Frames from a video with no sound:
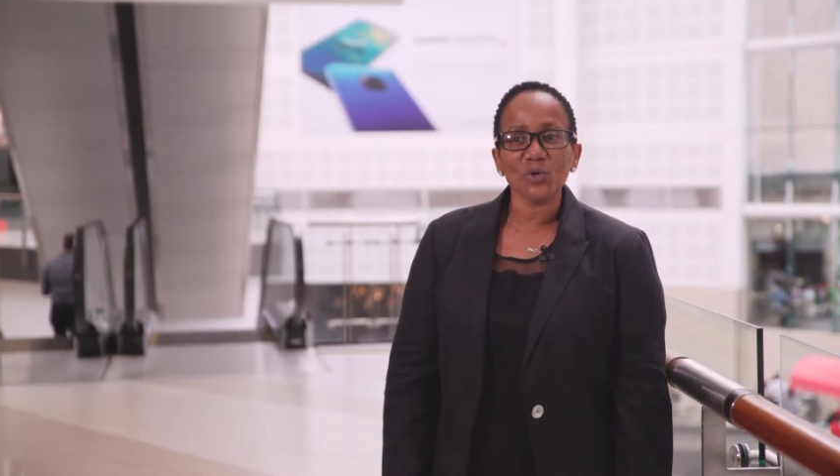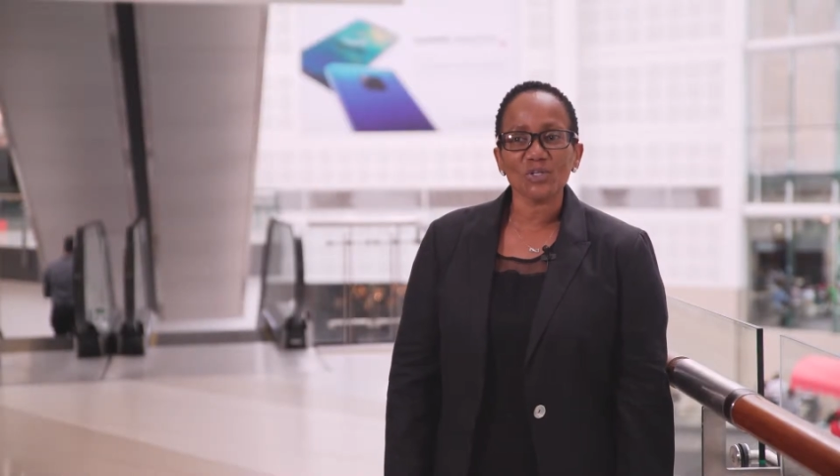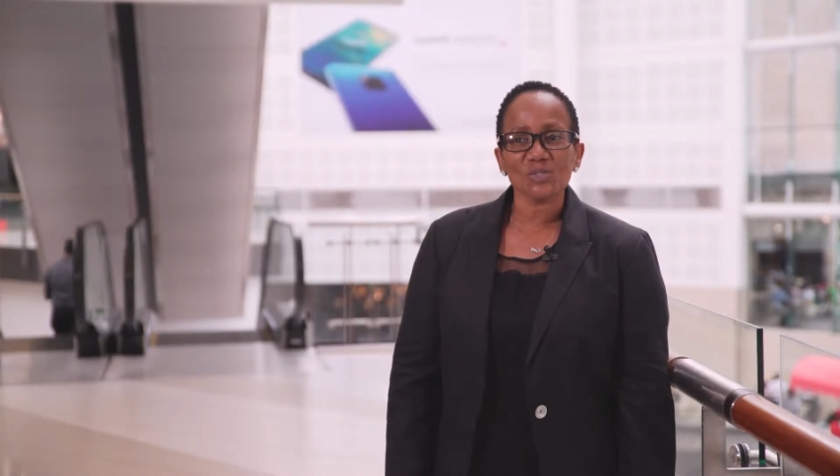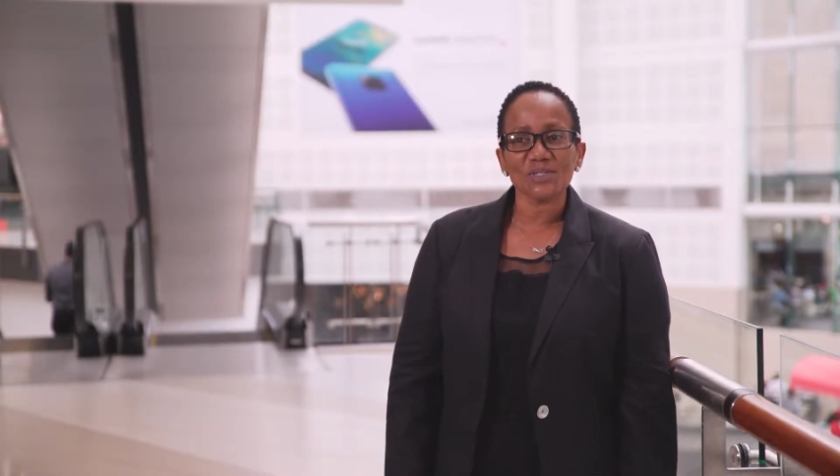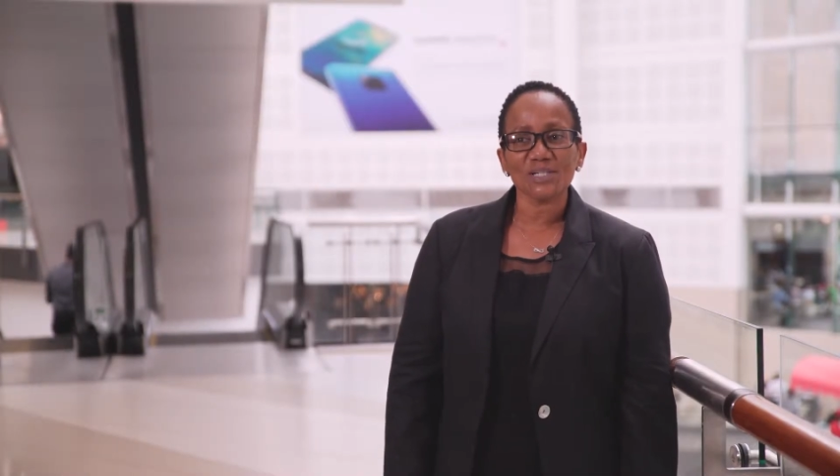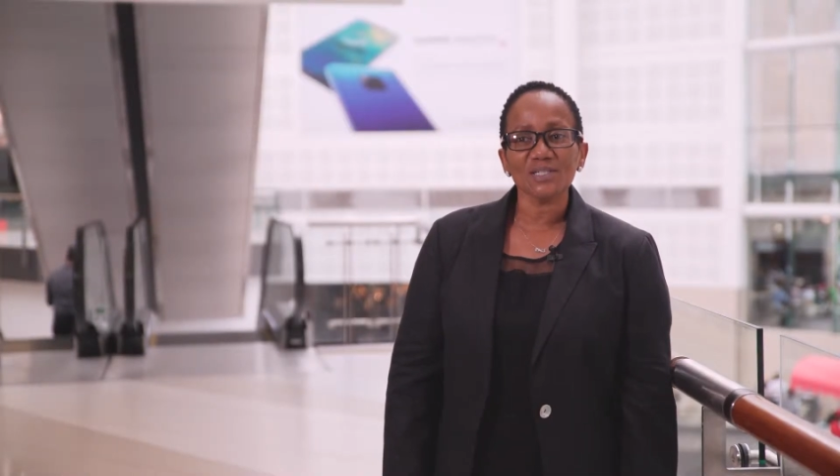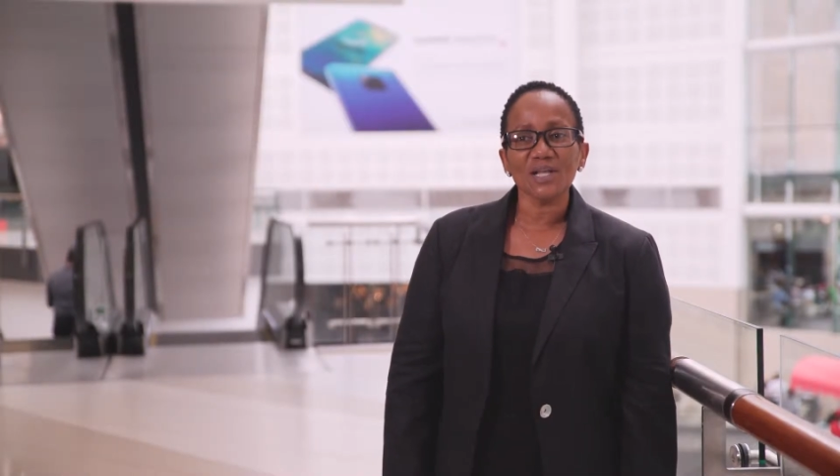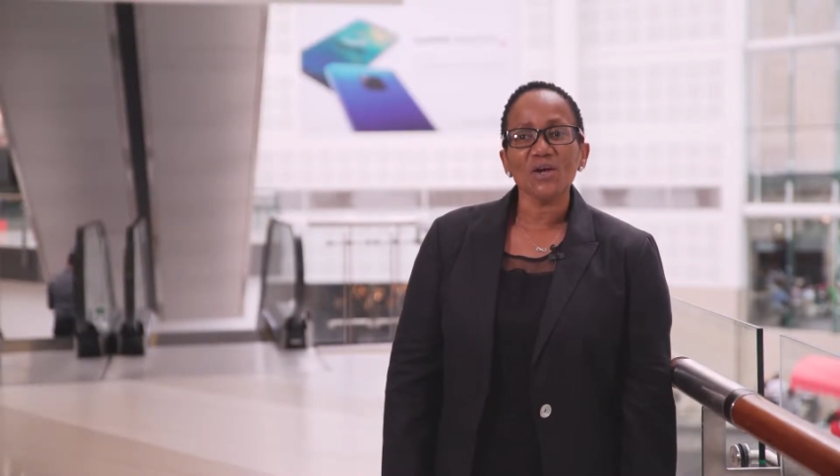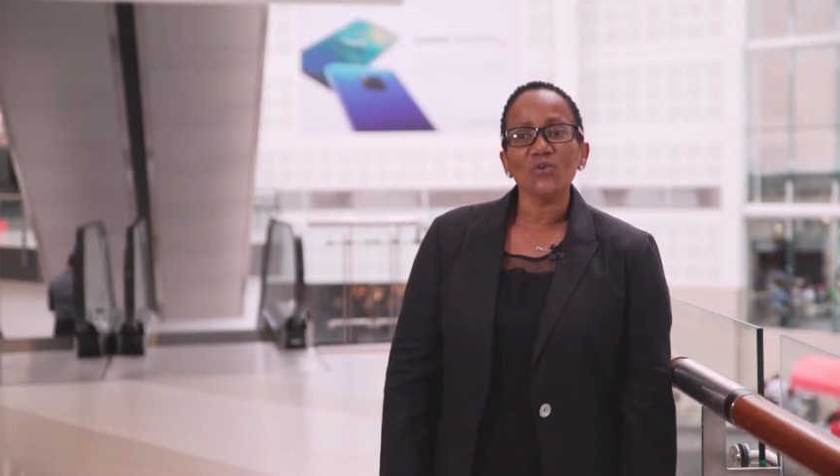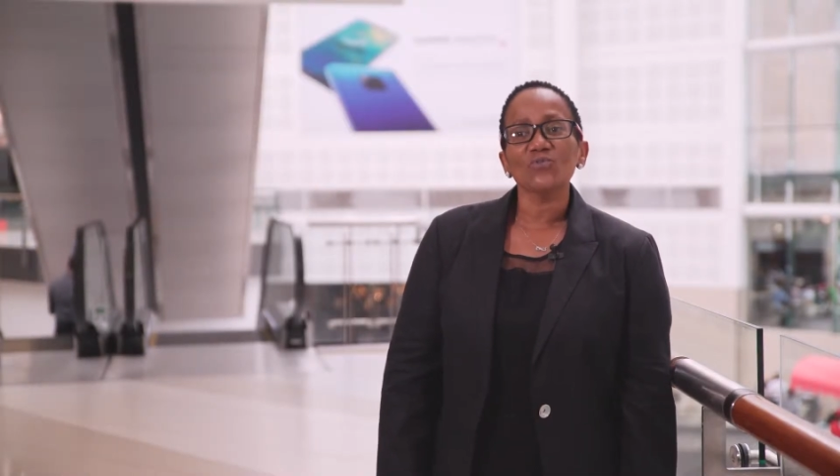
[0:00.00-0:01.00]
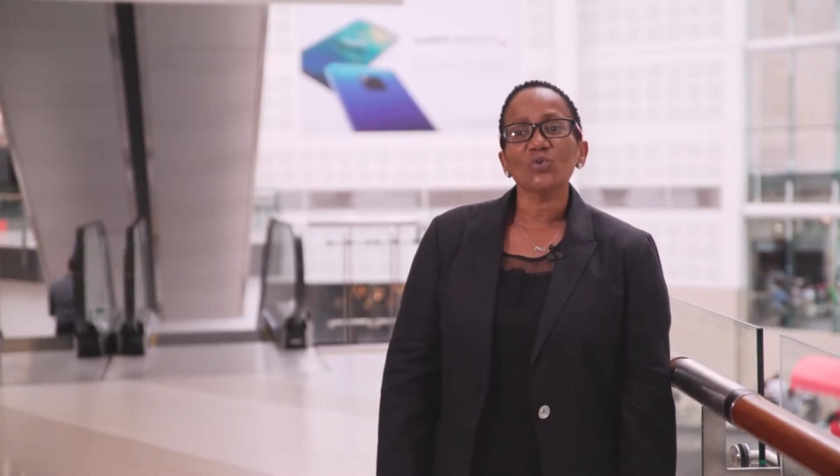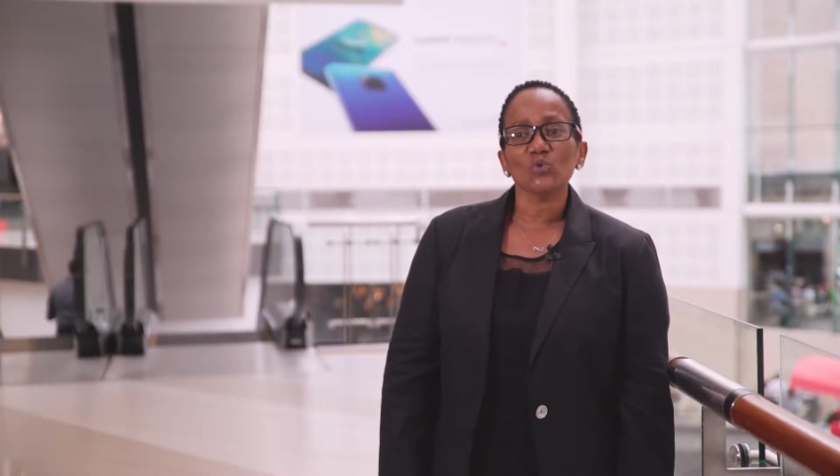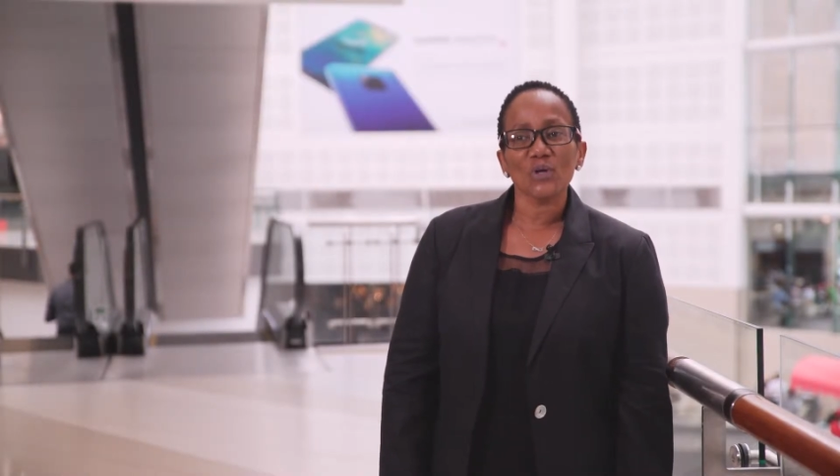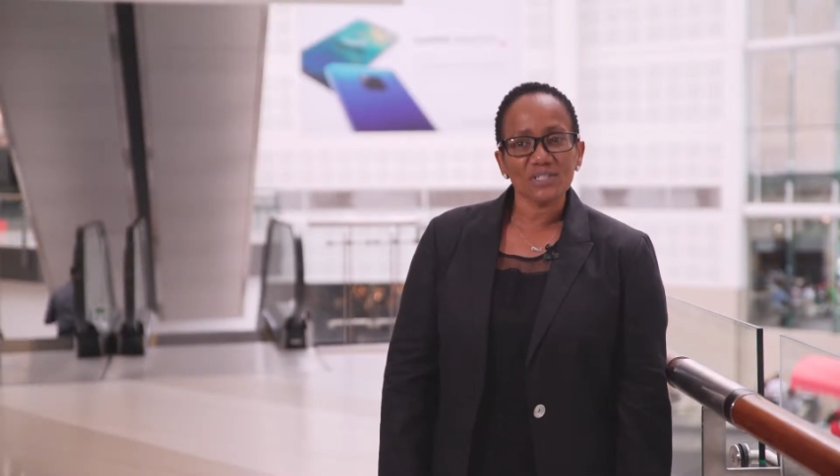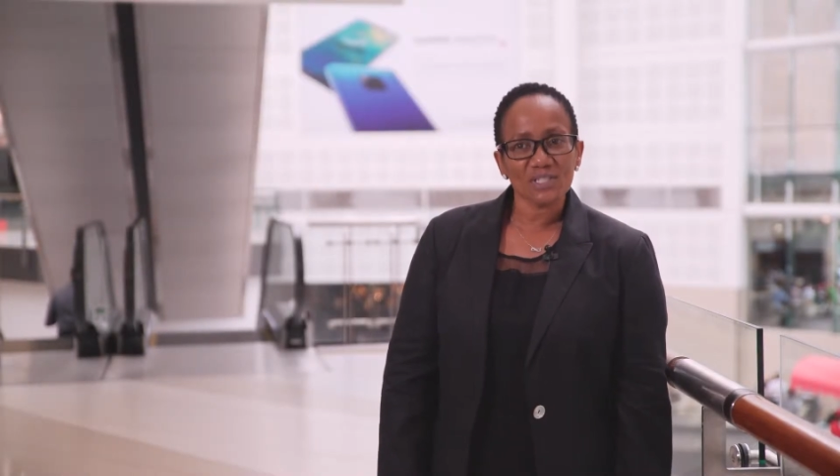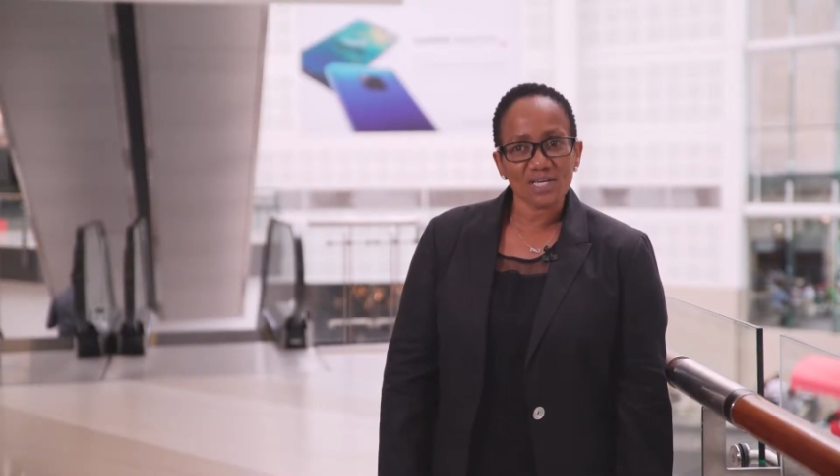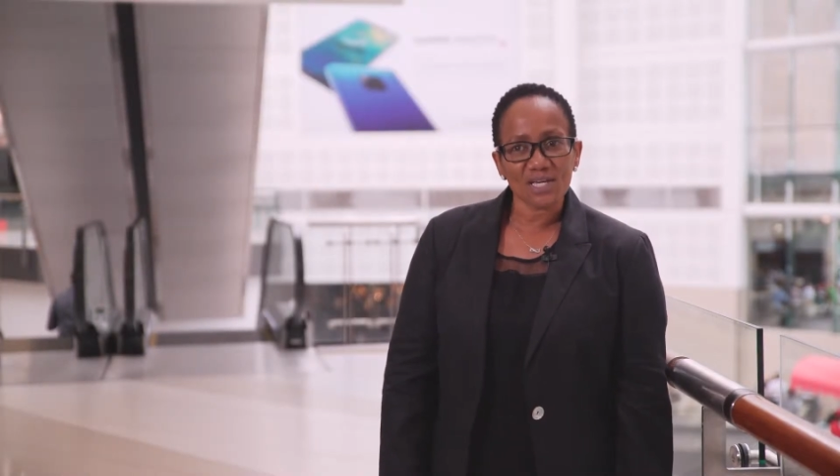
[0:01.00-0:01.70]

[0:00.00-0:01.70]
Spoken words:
hospital for 20